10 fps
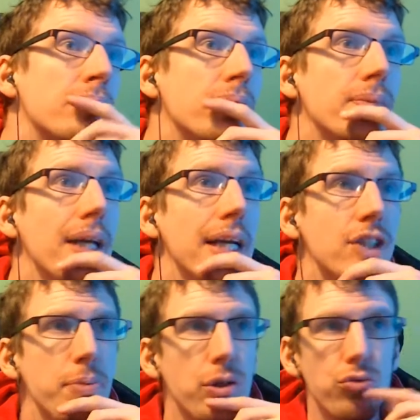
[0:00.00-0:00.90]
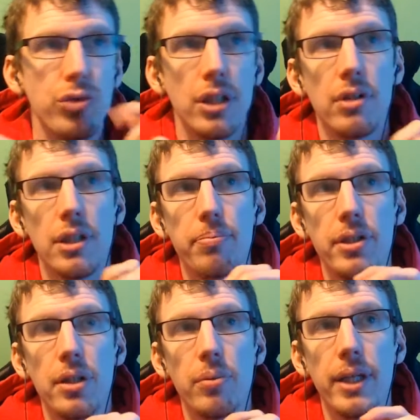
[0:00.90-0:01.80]
Yeah, it's just been a really, really
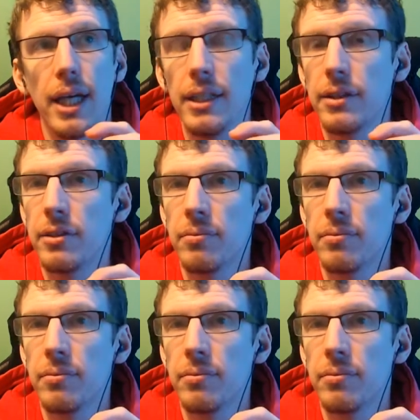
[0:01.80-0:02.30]
busy weekend